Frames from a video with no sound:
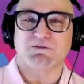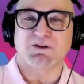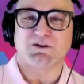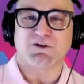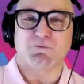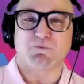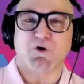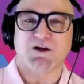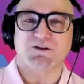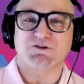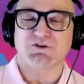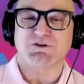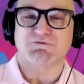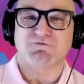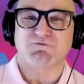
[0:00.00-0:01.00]
you know, why aren't
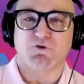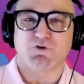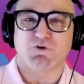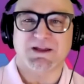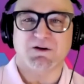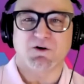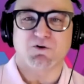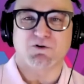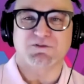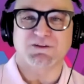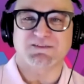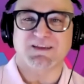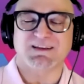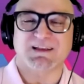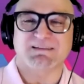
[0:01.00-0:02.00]
you conforming, or did
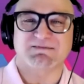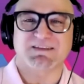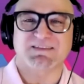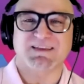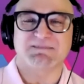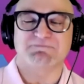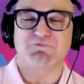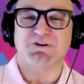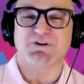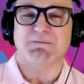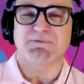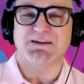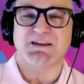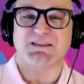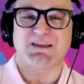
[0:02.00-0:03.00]
they did they bring up
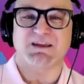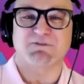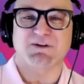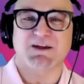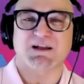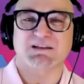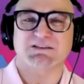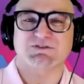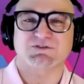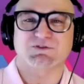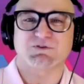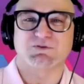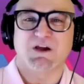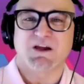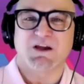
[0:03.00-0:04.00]
anything in regards
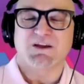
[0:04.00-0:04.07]
to